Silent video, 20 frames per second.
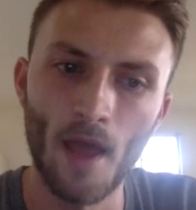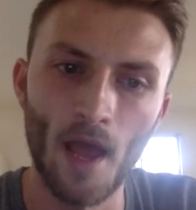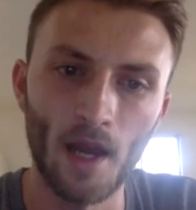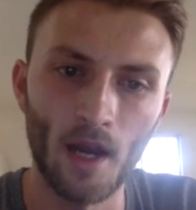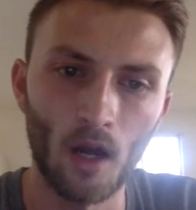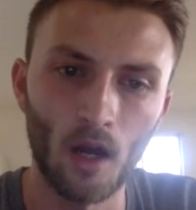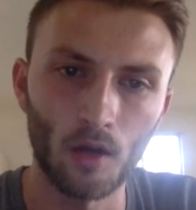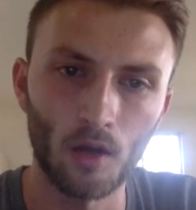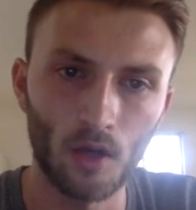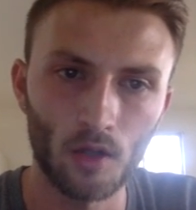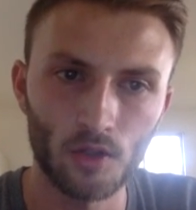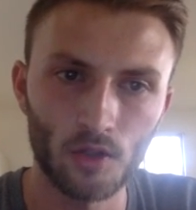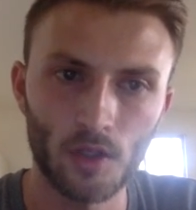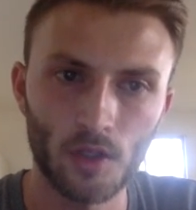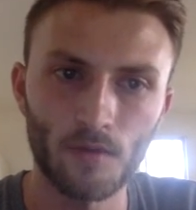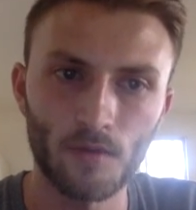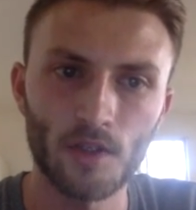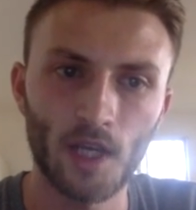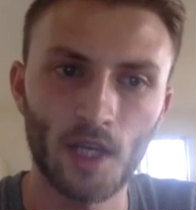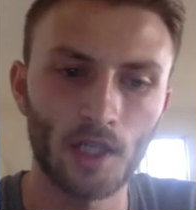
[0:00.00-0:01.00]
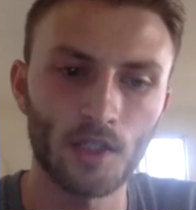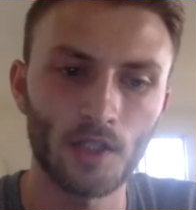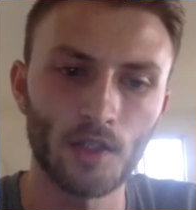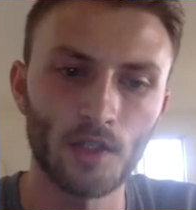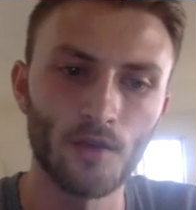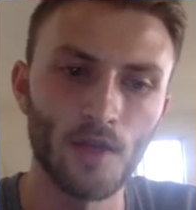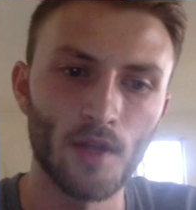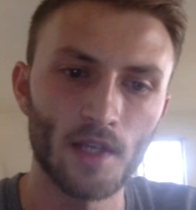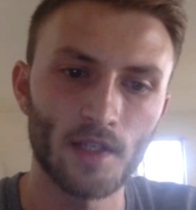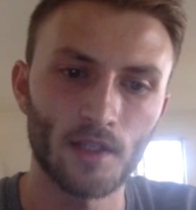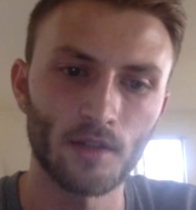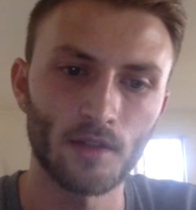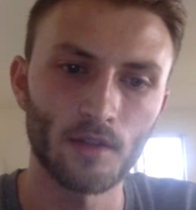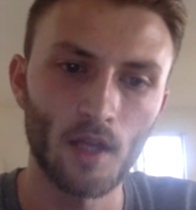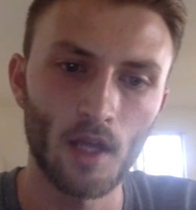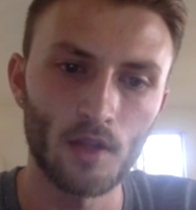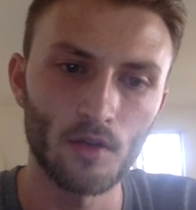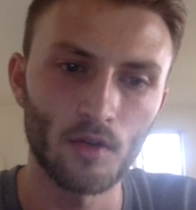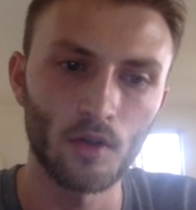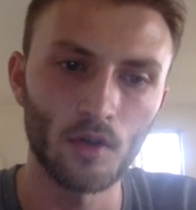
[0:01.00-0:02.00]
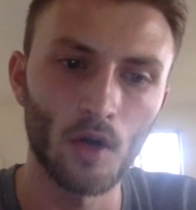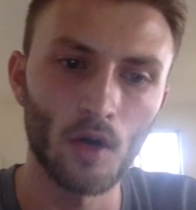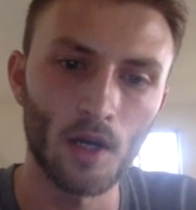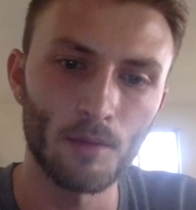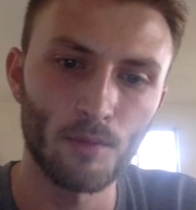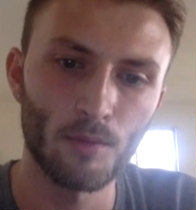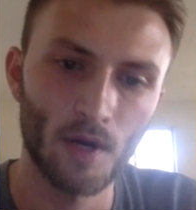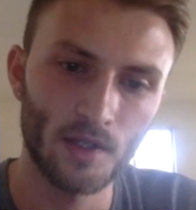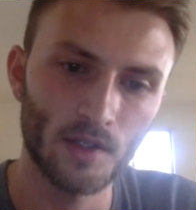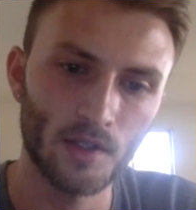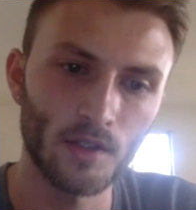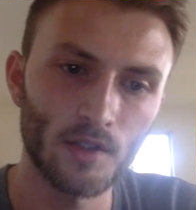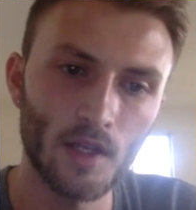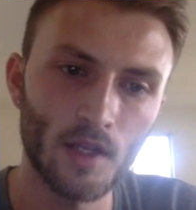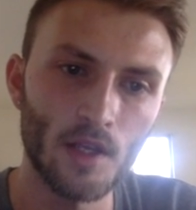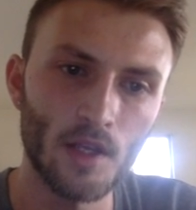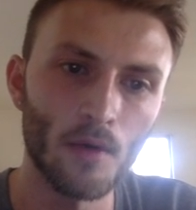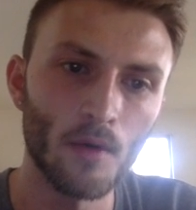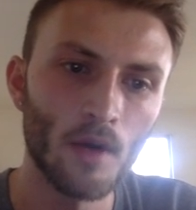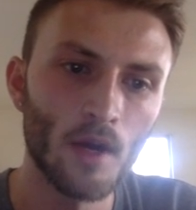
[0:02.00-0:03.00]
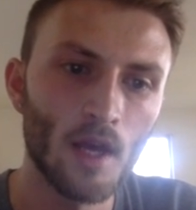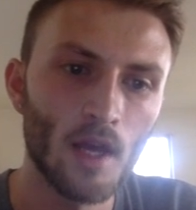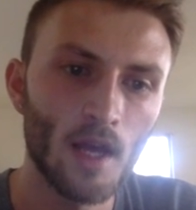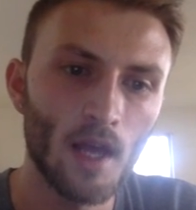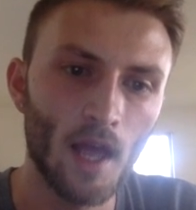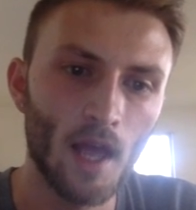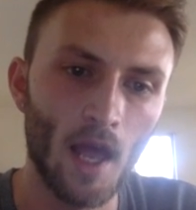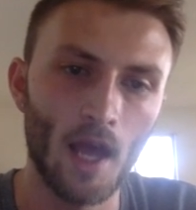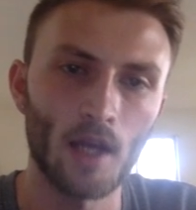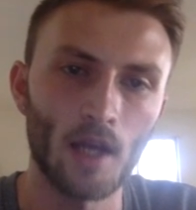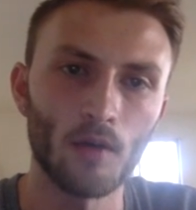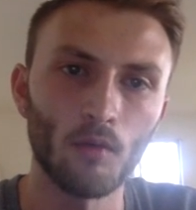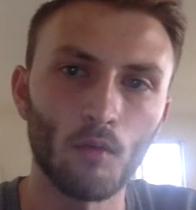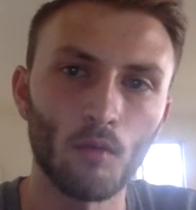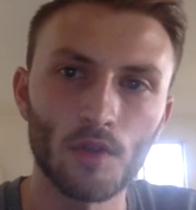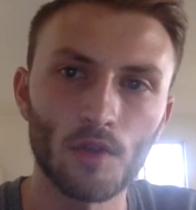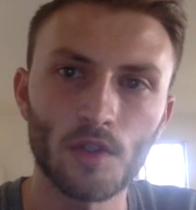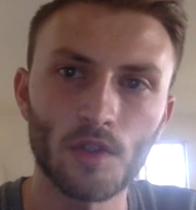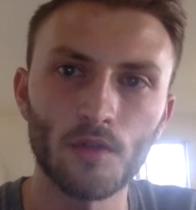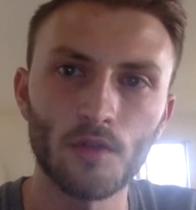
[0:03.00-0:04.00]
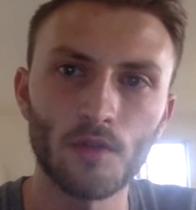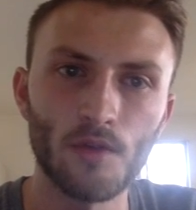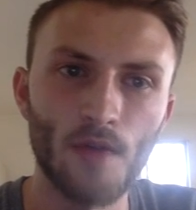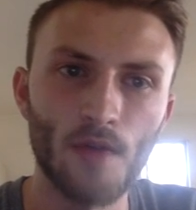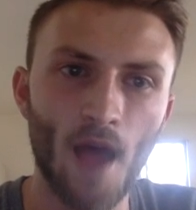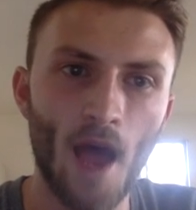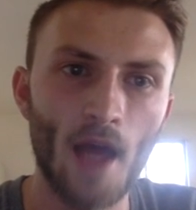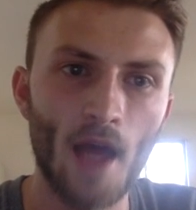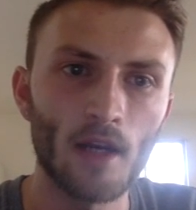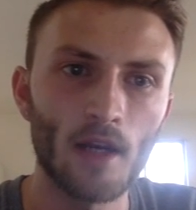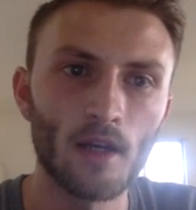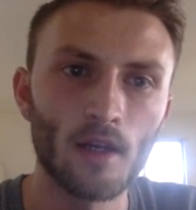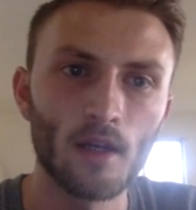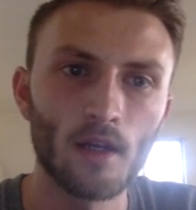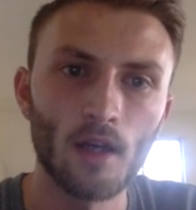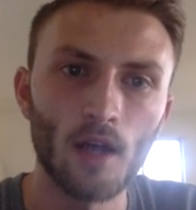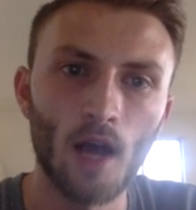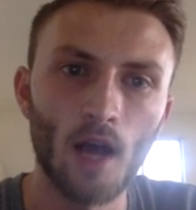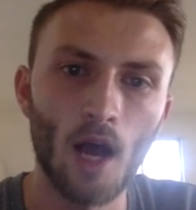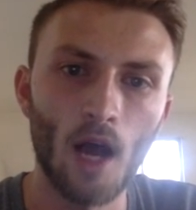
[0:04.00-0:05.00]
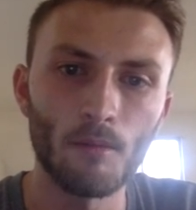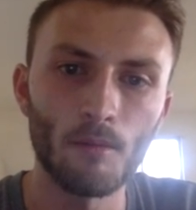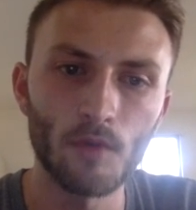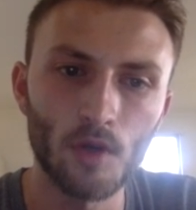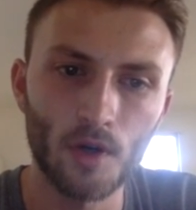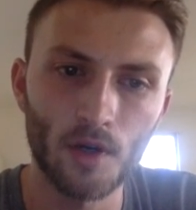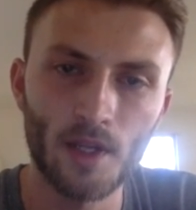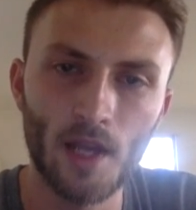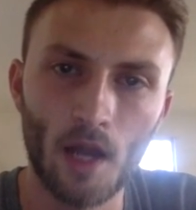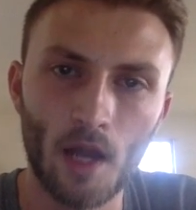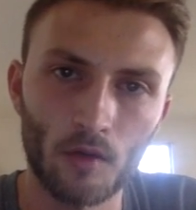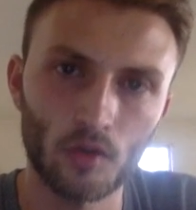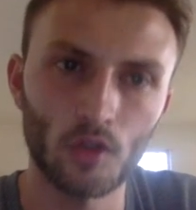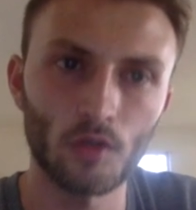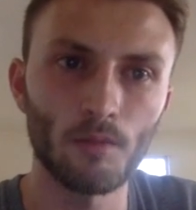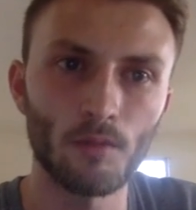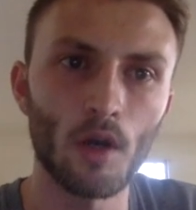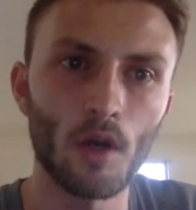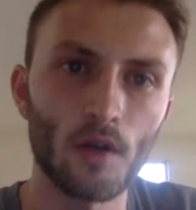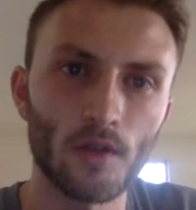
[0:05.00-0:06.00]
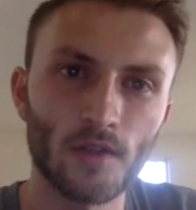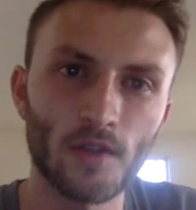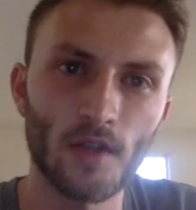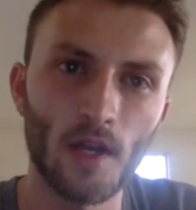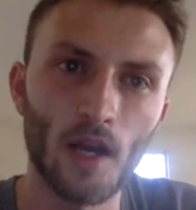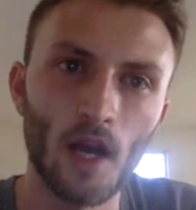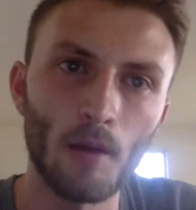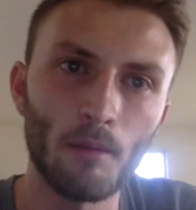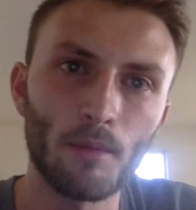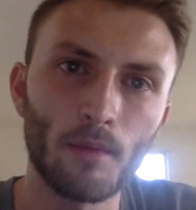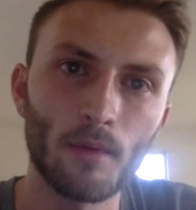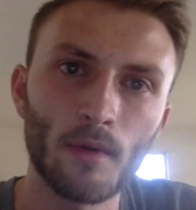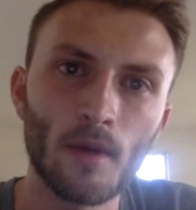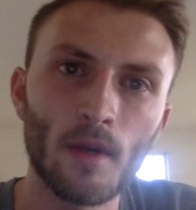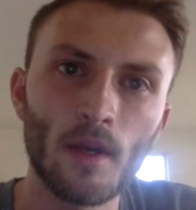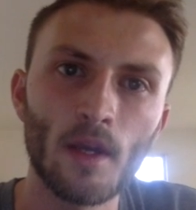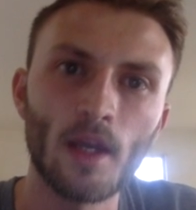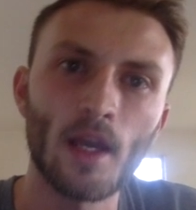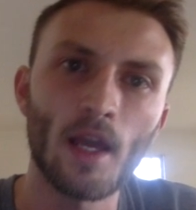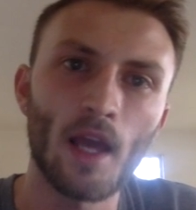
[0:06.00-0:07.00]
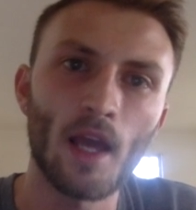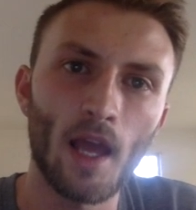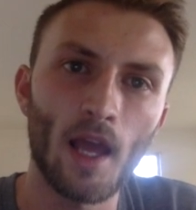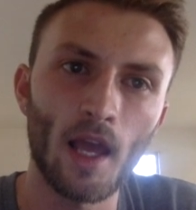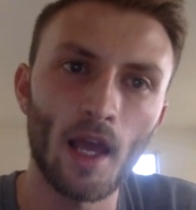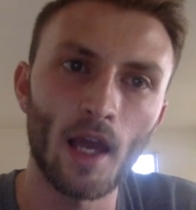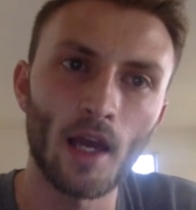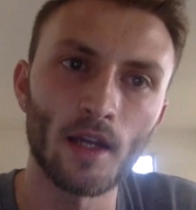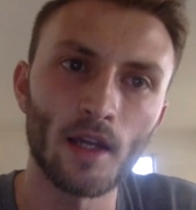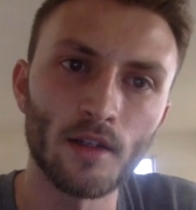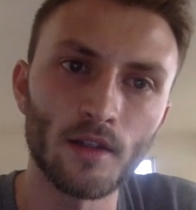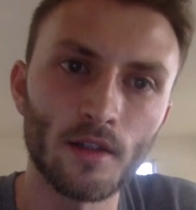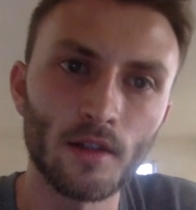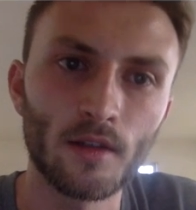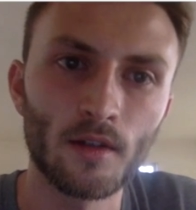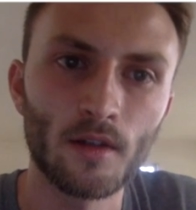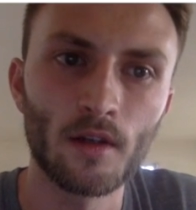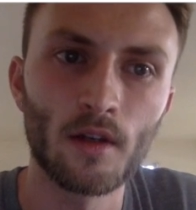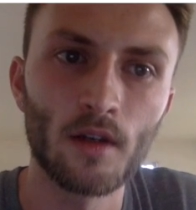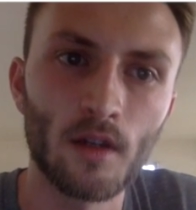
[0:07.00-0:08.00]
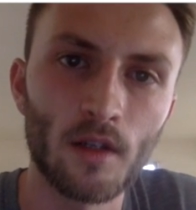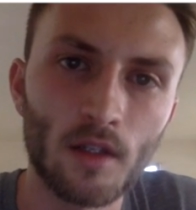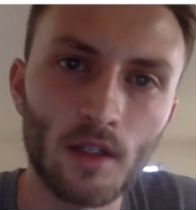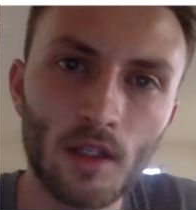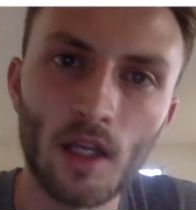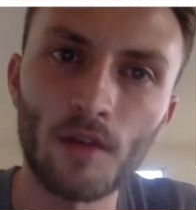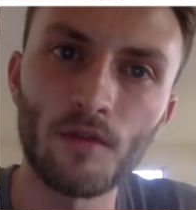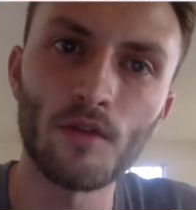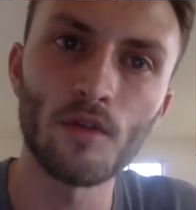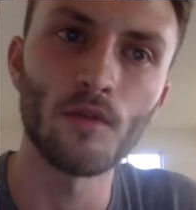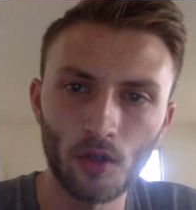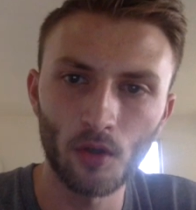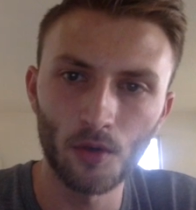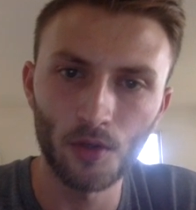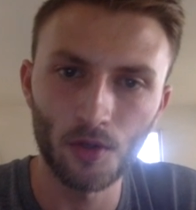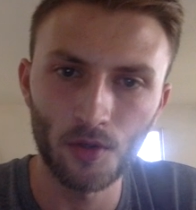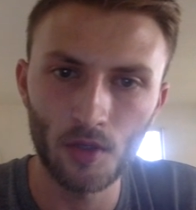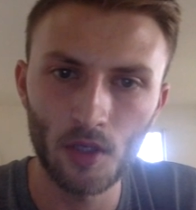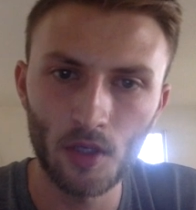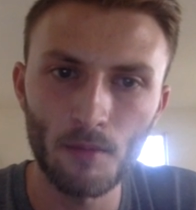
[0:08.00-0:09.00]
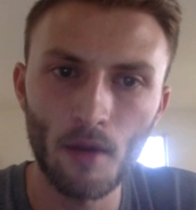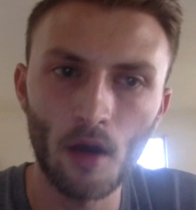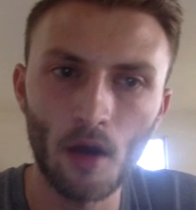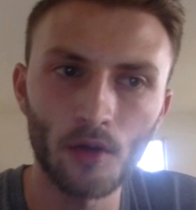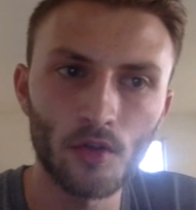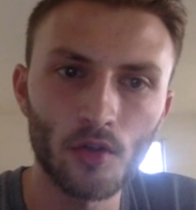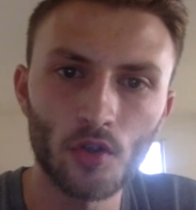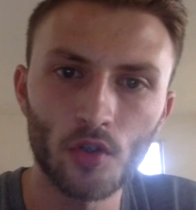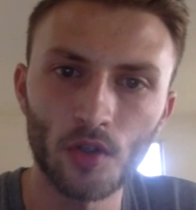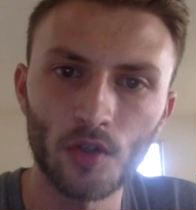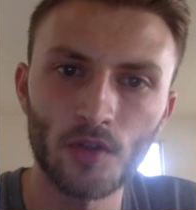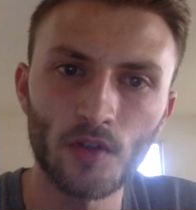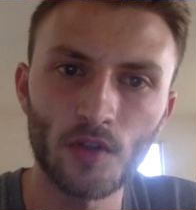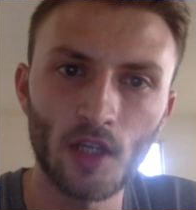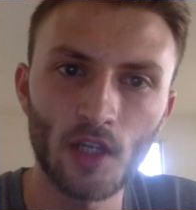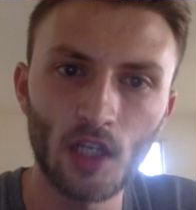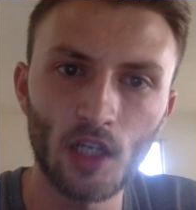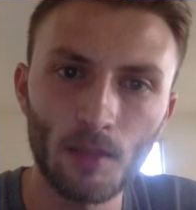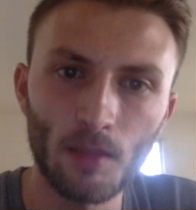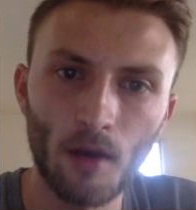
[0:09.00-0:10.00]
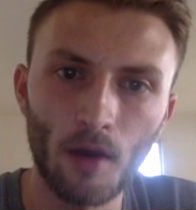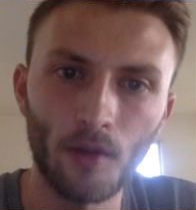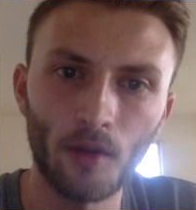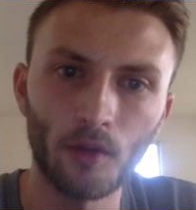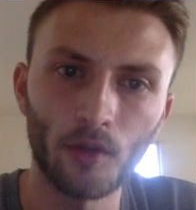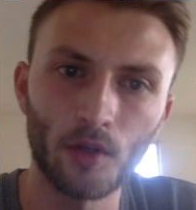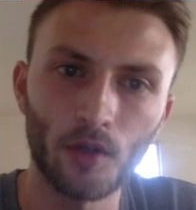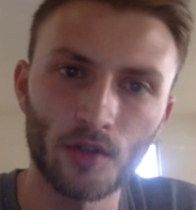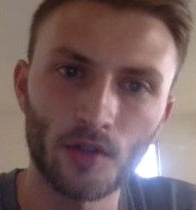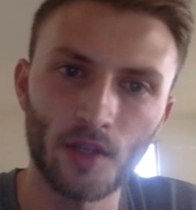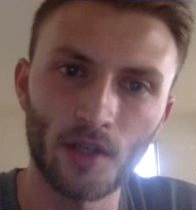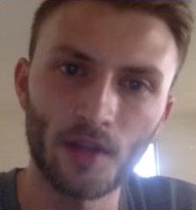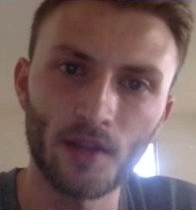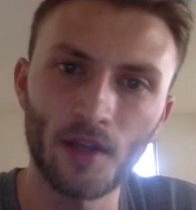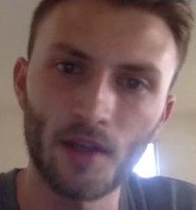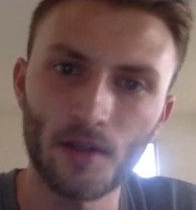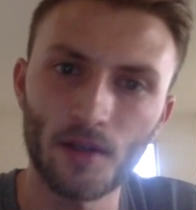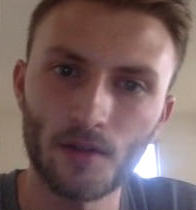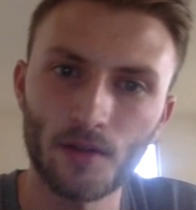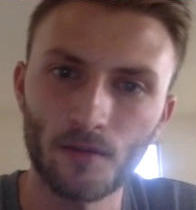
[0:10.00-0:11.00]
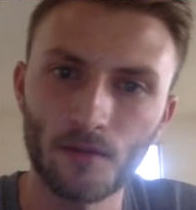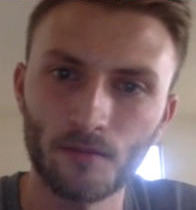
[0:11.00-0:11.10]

I'll just give you a second to do this, and you can go ahead and press continue. And once you do that, your account should be all set up. And if you go to your email, you should see an email that looks like this.